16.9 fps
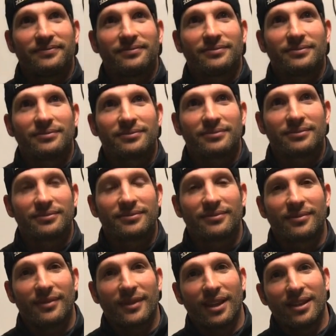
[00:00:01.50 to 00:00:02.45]
Coach Rubin
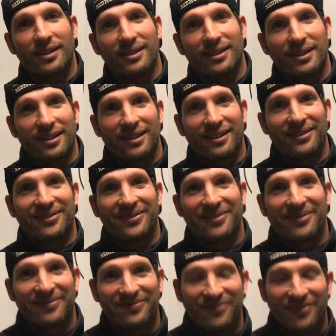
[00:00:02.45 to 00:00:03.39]
back from a
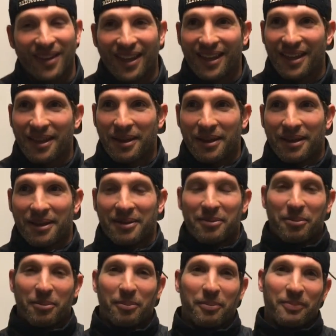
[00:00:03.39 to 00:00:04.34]
successful
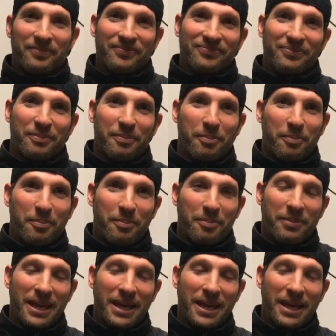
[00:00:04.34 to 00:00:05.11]
tournament down in California.